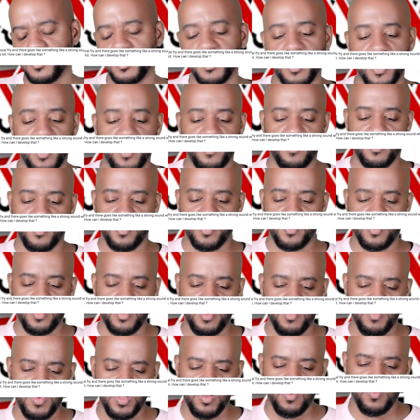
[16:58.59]
Okay, let
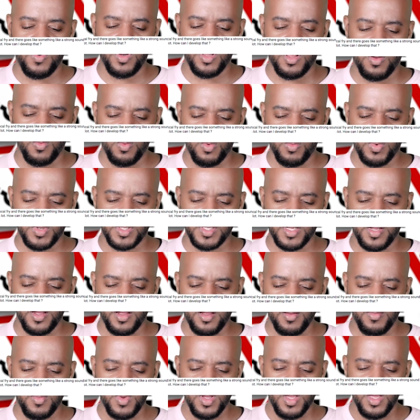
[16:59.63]
me read that one more
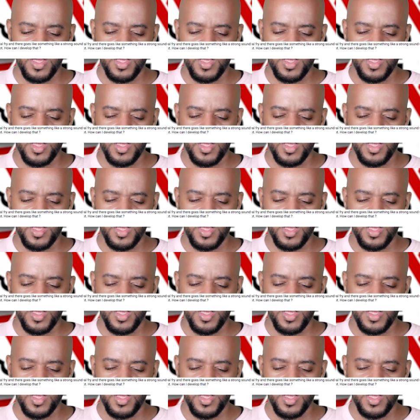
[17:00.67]
time.